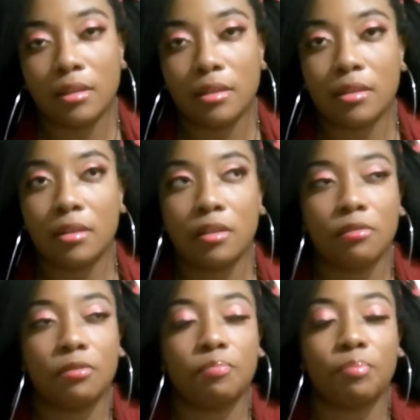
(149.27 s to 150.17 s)
See,
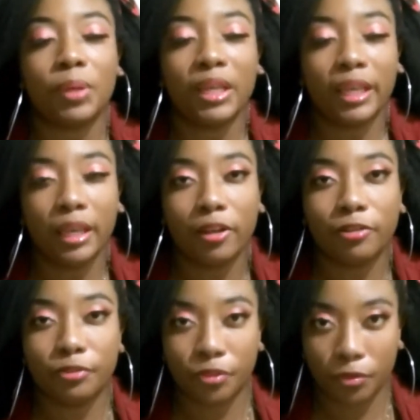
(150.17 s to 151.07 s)
speaking
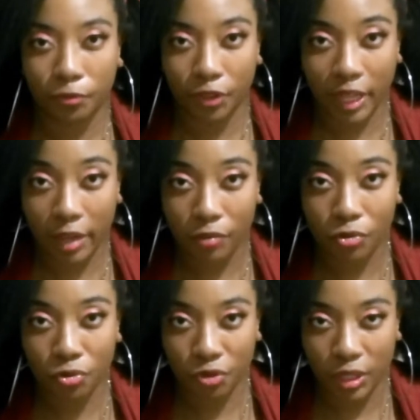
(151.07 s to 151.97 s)
of
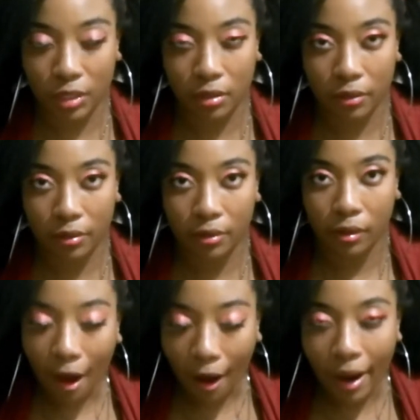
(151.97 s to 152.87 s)
forgetful readers,
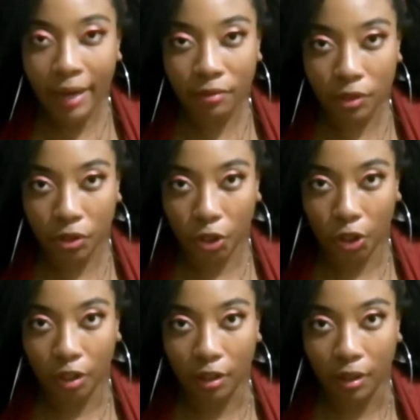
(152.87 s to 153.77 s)
I
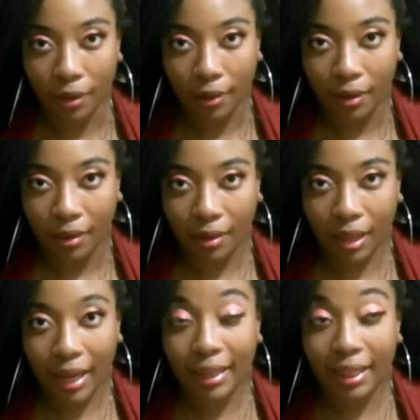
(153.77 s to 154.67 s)
forgot
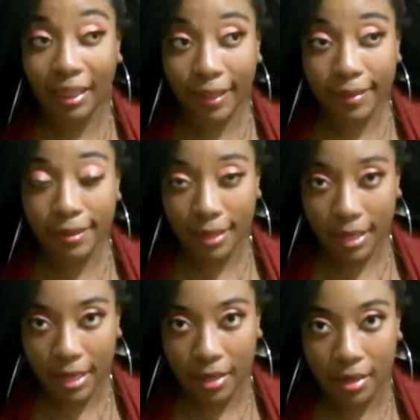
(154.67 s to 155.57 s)
that this
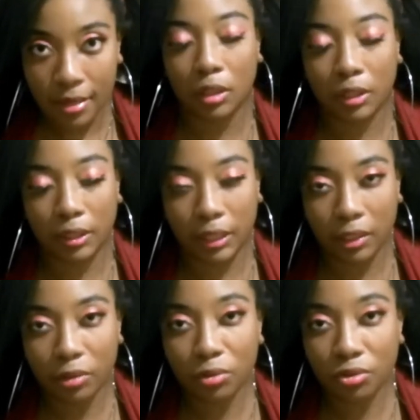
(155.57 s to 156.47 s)
year
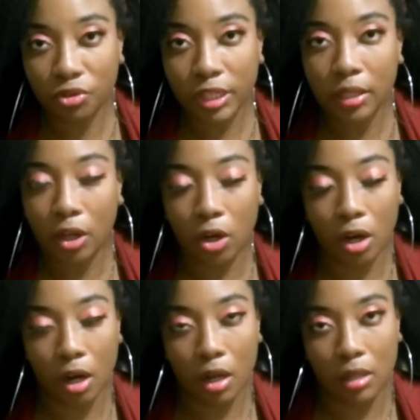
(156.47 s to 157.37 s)
Gilderoy
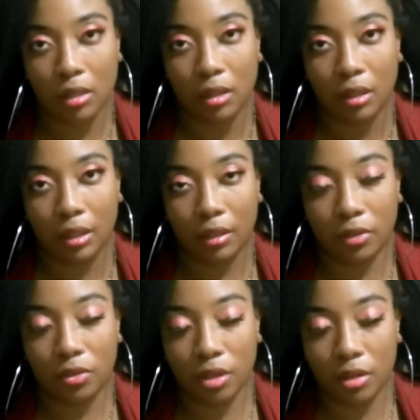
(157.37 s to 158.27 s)
Lockhart is
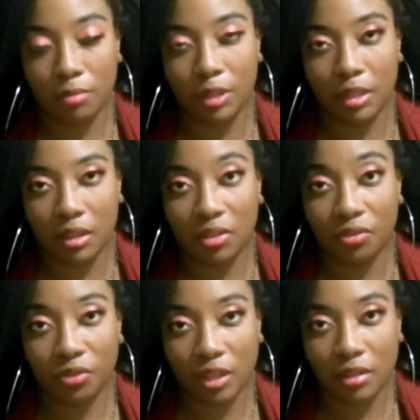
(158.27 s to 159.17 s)
gonna be the
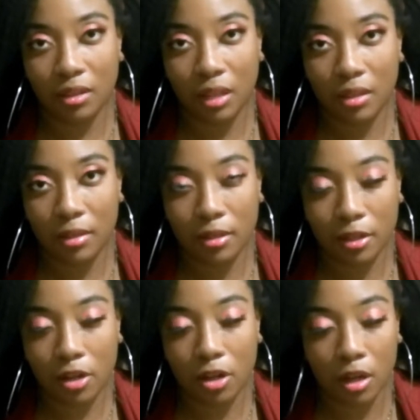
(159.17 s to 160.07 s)
Defense Against the
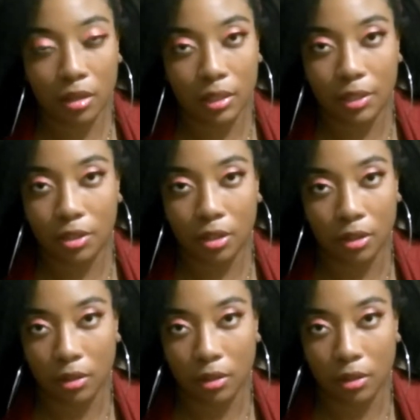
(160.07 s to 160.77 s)
Dark Arts teacher.